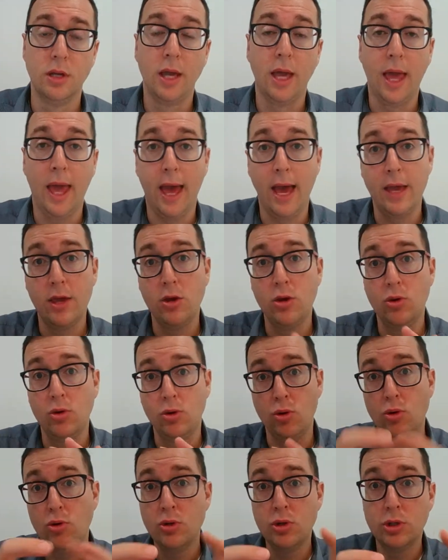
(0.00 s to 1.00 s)
How you
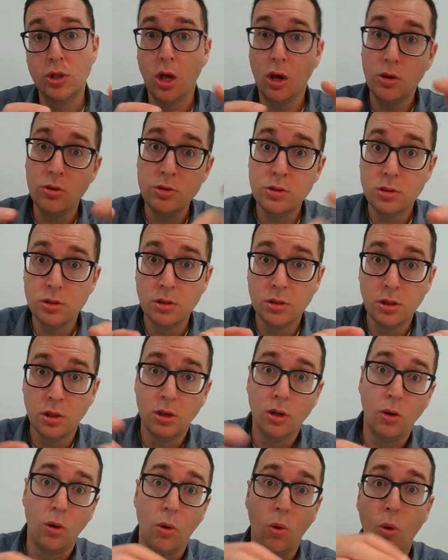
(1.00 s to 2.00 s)
use those,
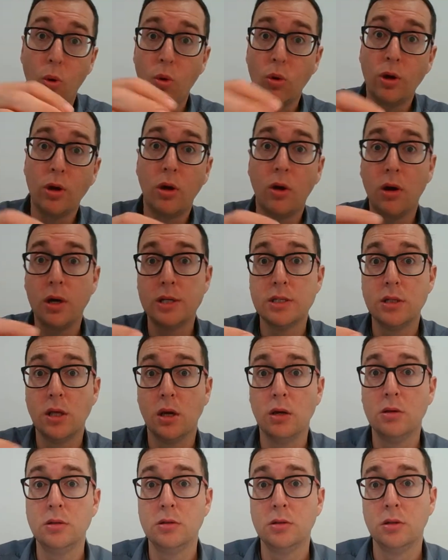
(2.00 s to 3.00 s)
organise
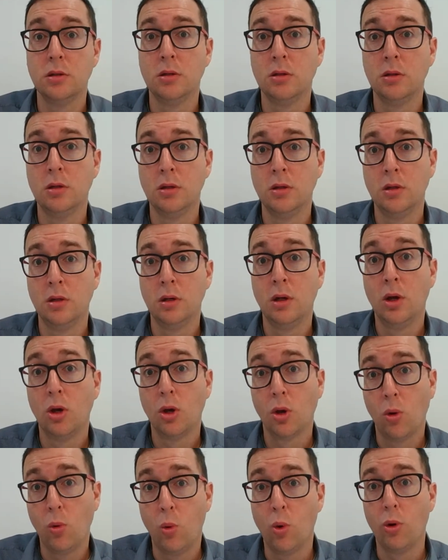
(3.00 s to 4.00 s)
those,
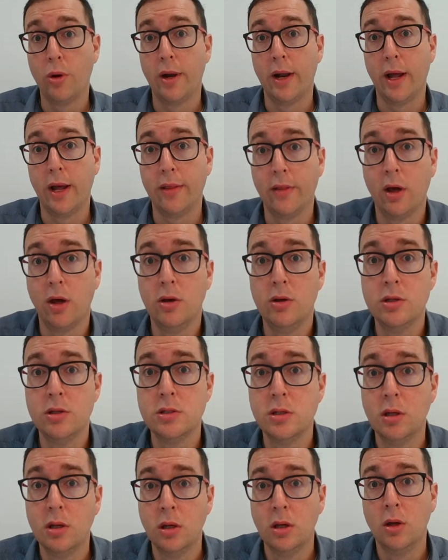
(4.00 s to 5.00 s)
coordinate those,
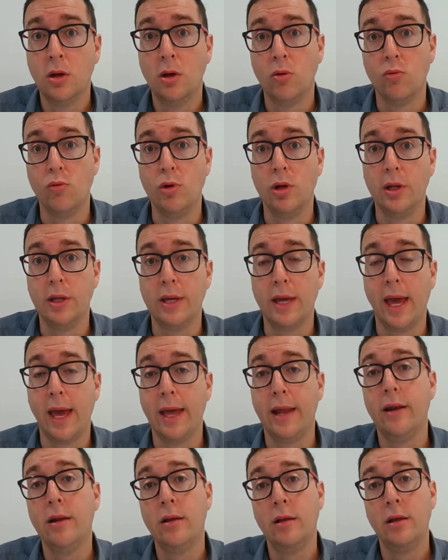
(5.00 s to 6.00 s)
really
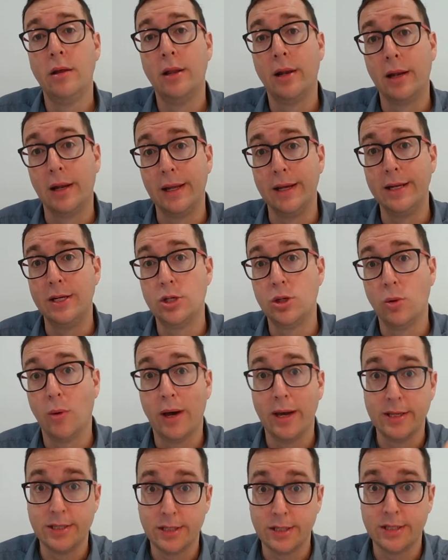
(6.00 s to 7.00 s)
can lead to
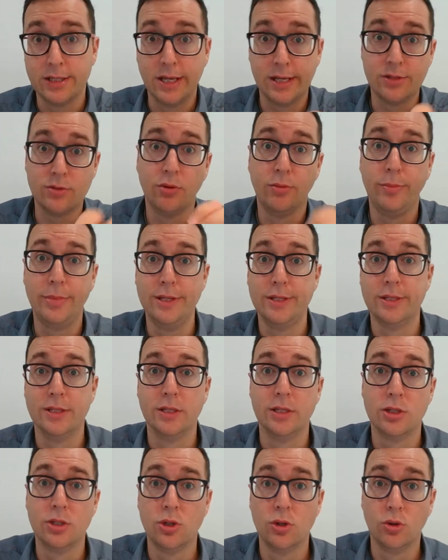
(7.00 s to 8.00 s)
a successful
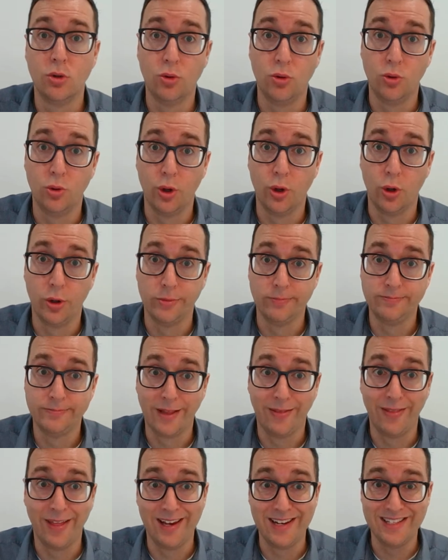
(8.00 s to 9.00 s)
business or not.
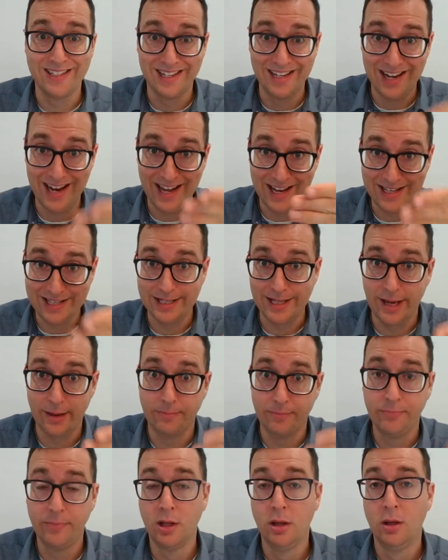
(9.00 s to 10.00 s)
And that is the next step
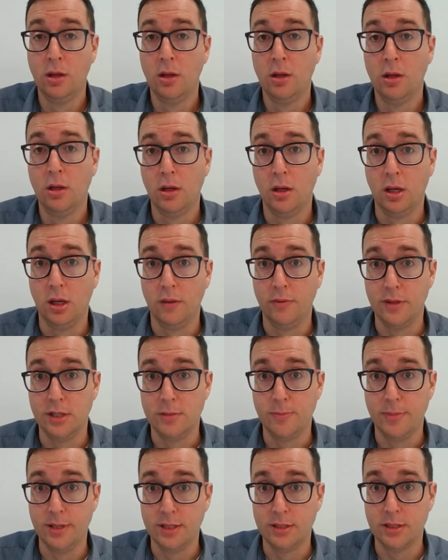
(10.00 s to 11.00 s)
in this
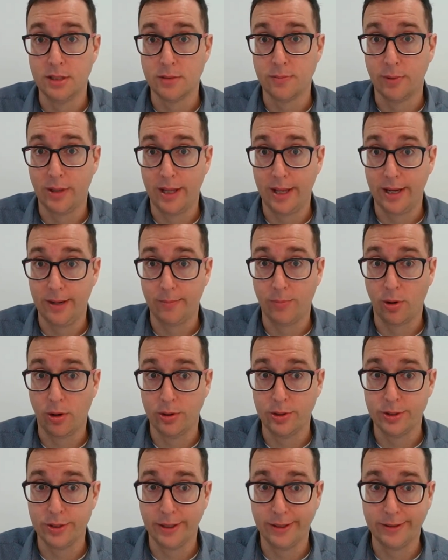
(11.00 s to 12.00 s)
business planning
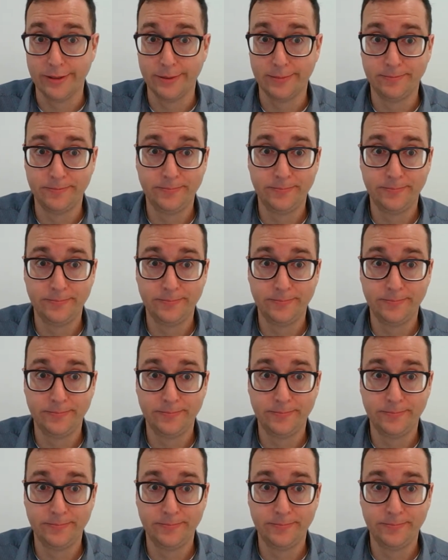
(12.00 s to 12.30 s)
process.